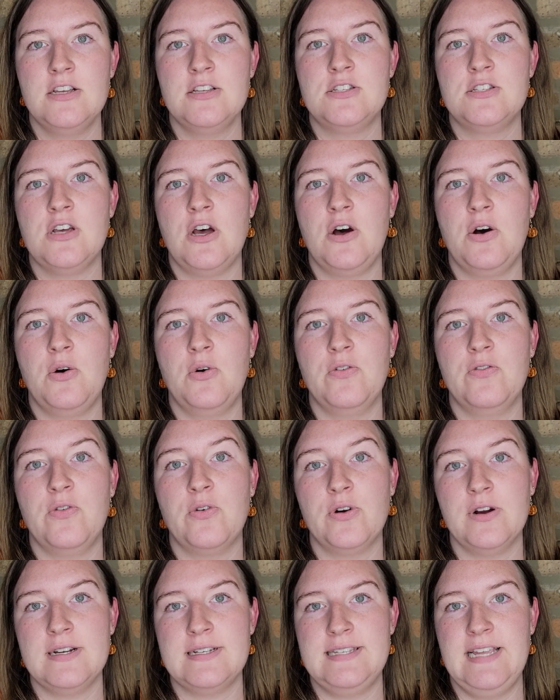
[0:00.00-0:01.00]
So,
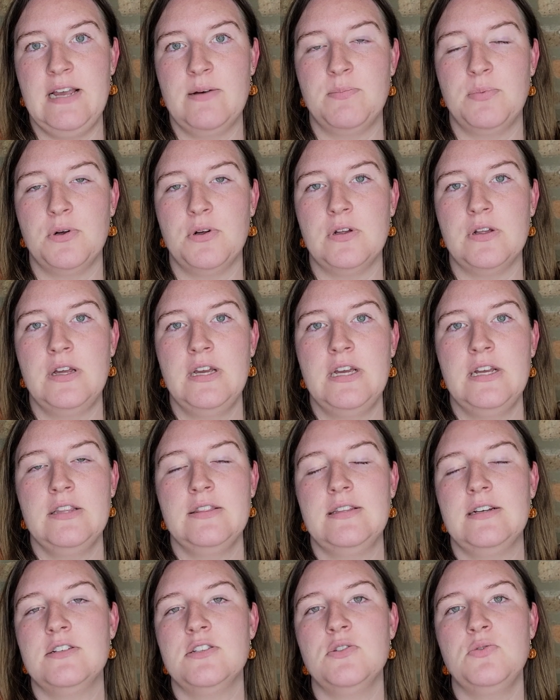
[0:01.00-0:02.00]
for example,
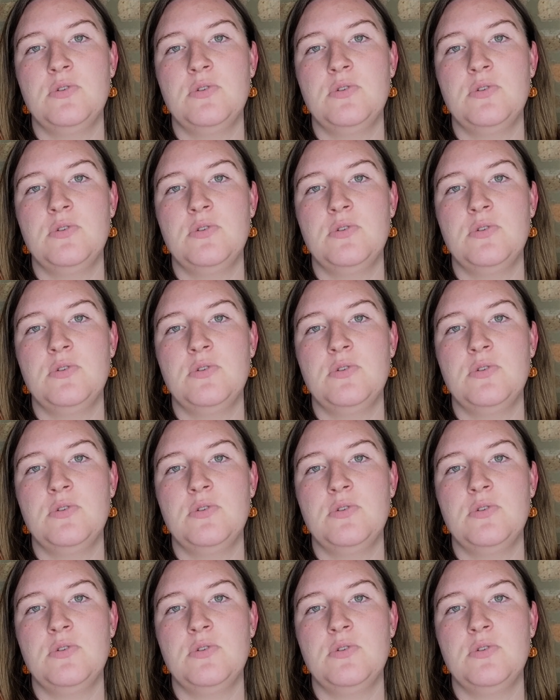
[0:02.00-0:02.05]
there's